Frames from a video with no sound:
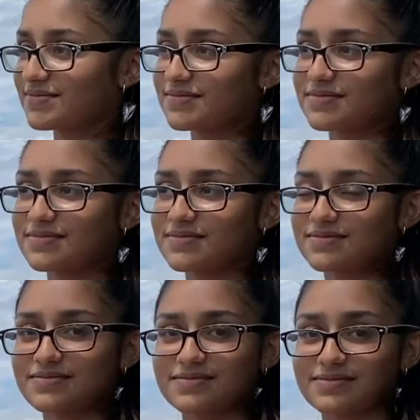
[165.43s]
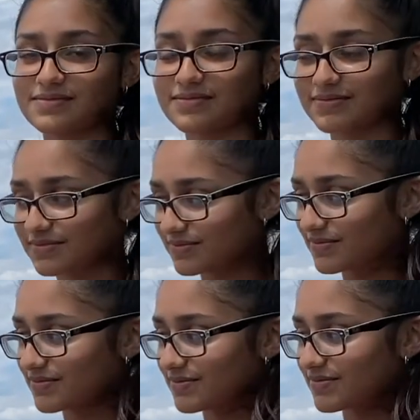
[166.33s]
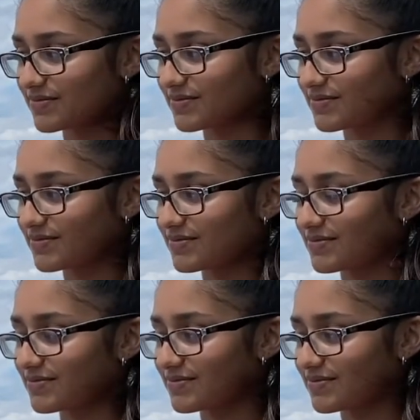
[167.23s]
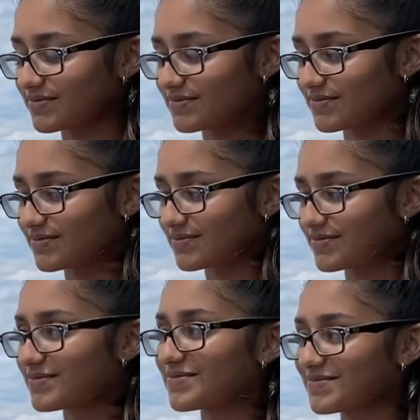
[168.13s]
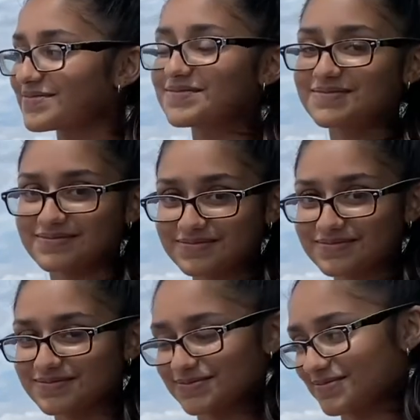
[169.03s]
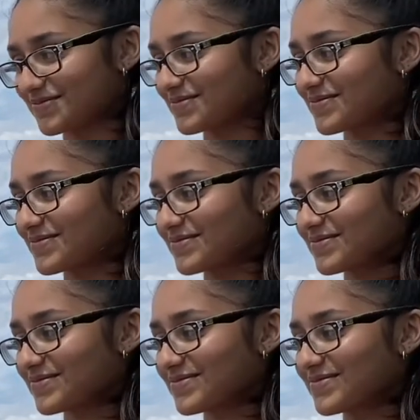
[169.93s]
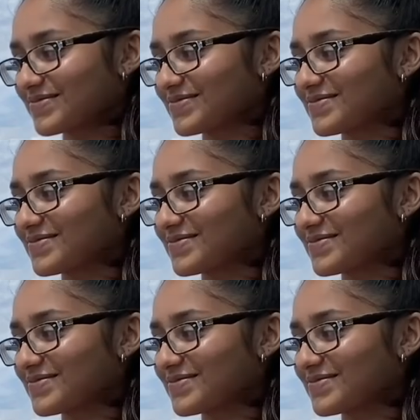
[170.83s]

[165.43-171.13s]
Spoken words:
No words are spoken by the person on screen.